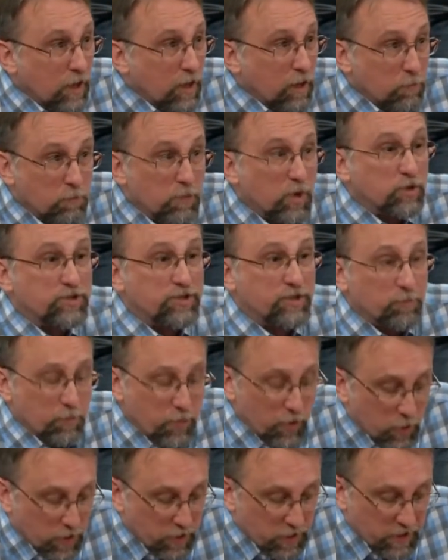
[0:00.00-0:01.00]
most
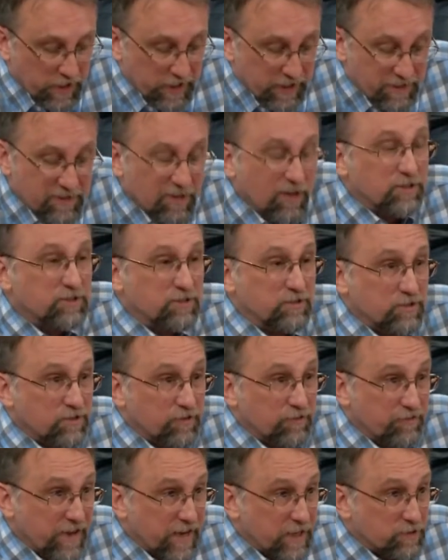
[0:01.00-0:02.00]
importantly, dozens of
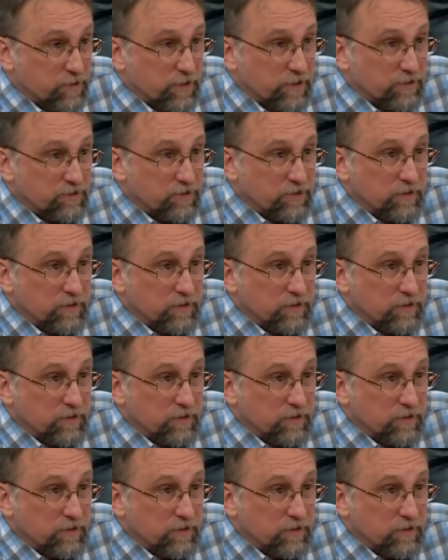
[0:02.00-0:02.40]
veterans.